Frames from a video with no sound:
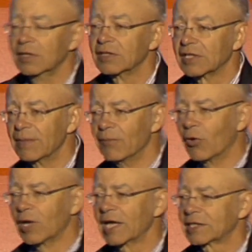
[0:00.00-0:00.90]
that they're
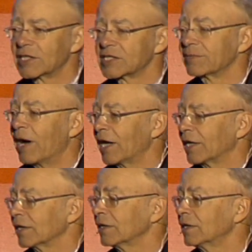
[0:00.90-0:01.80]
more likely to
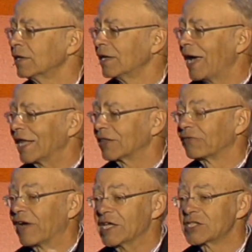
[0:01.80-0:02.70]
smile at the
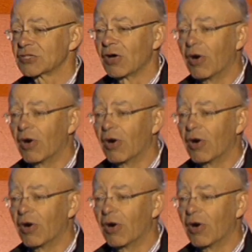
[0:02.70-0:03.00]
face